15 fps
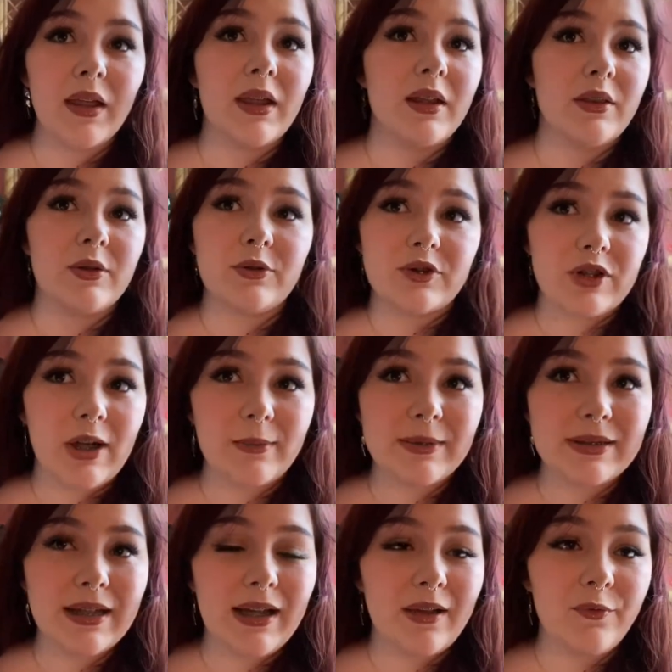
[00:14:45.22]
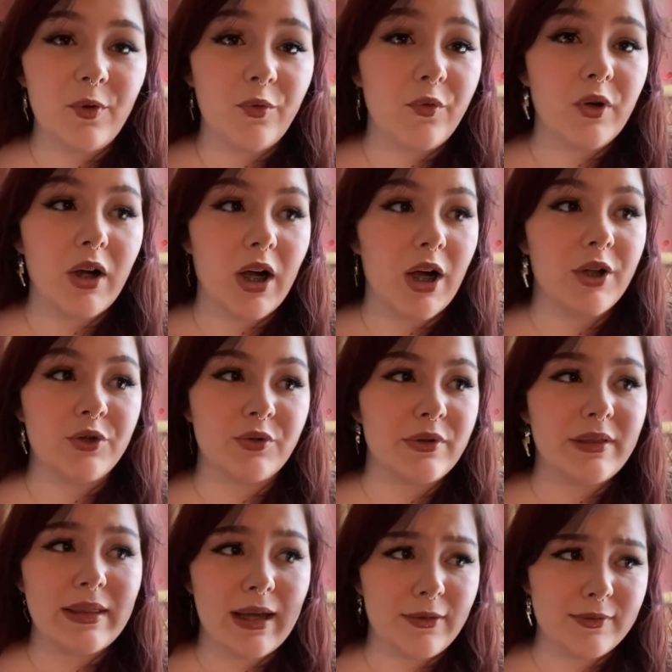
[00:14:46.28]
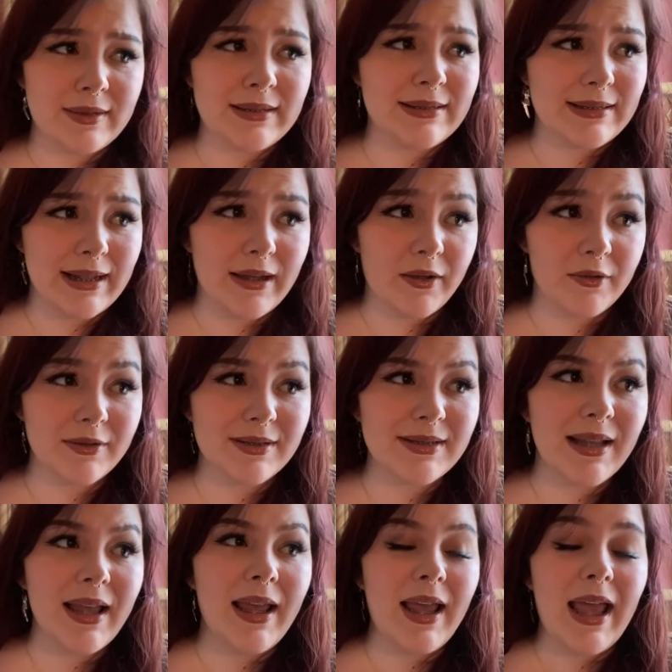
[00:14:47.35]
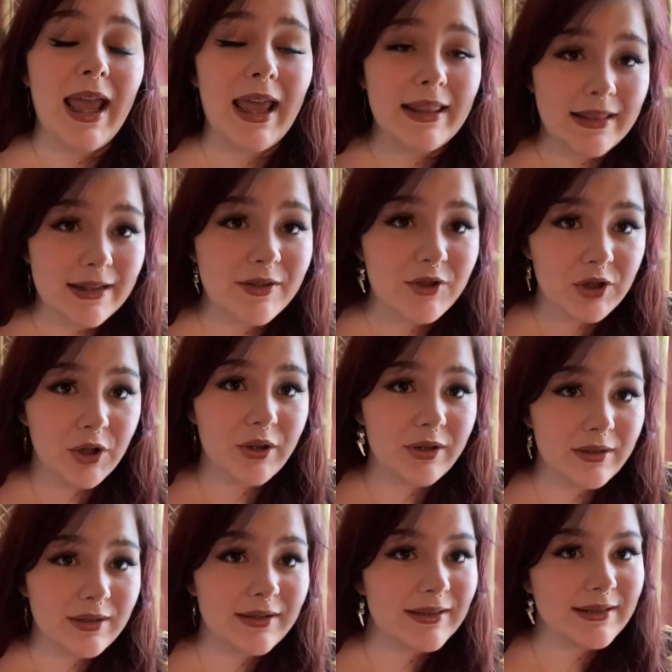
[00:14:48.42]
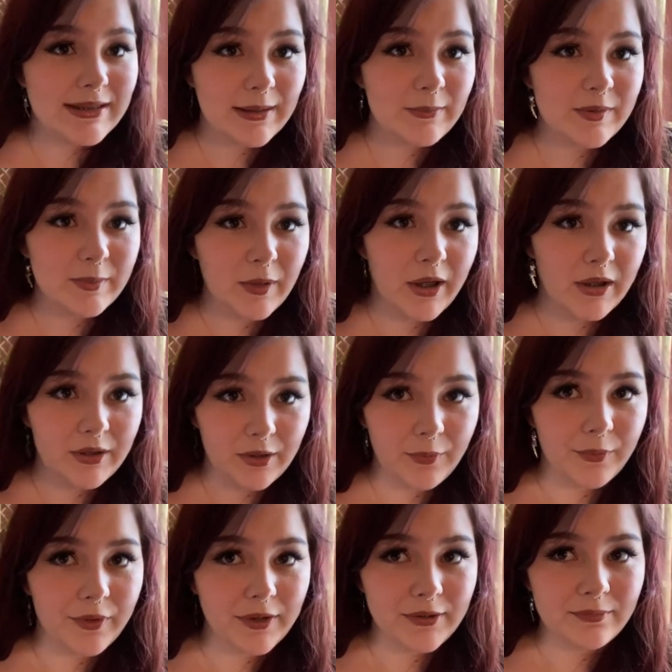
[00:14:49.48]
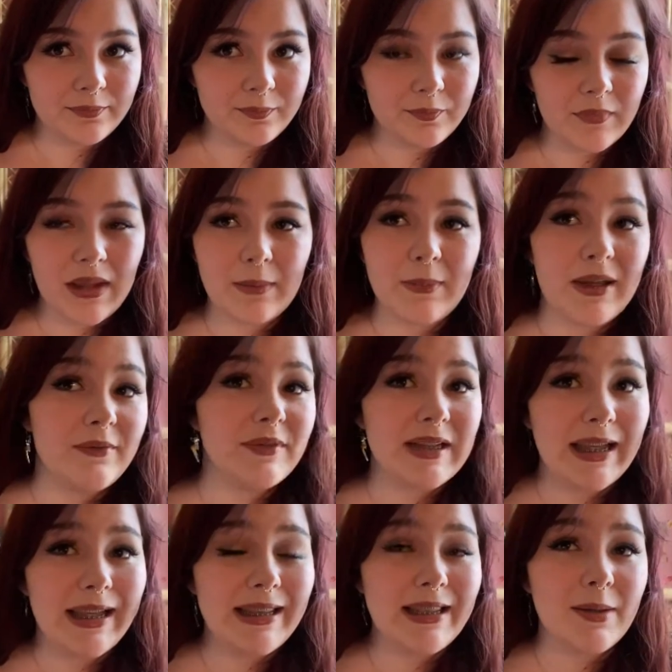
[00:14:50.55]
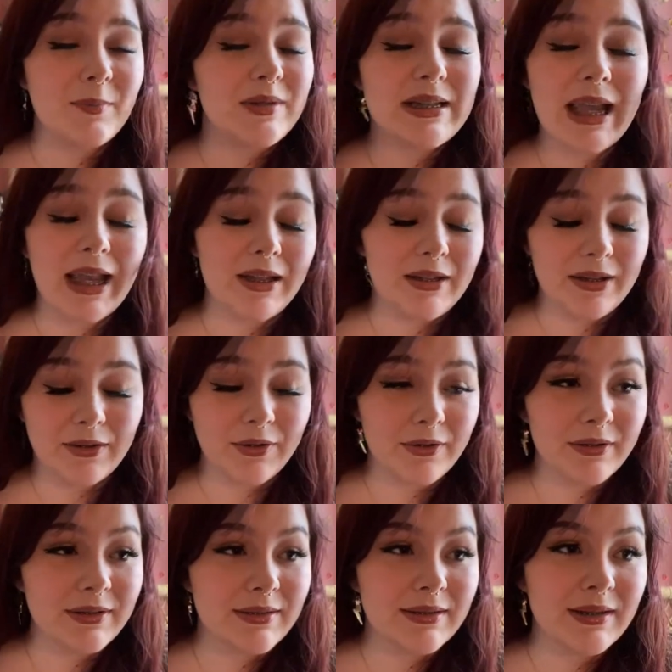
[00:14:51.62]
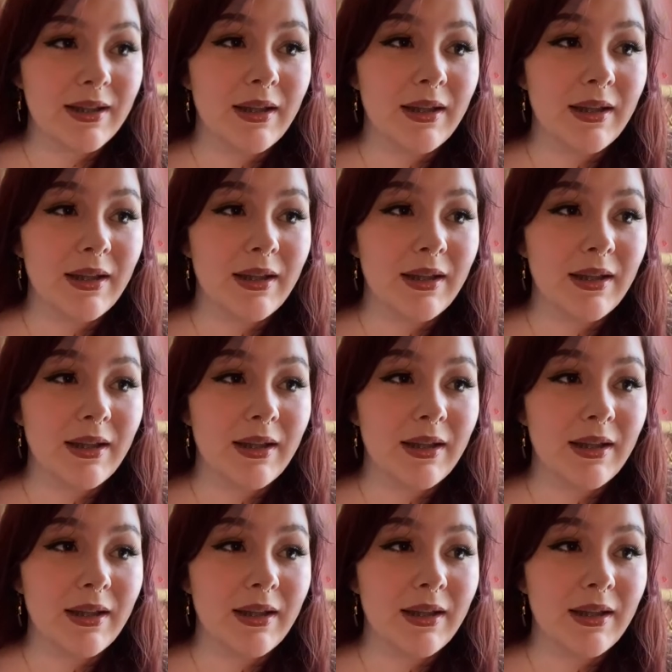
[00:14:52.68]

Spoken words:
There's shops that have over 100,000 sales and they started in the same spot you were. It may have taken them 10 years,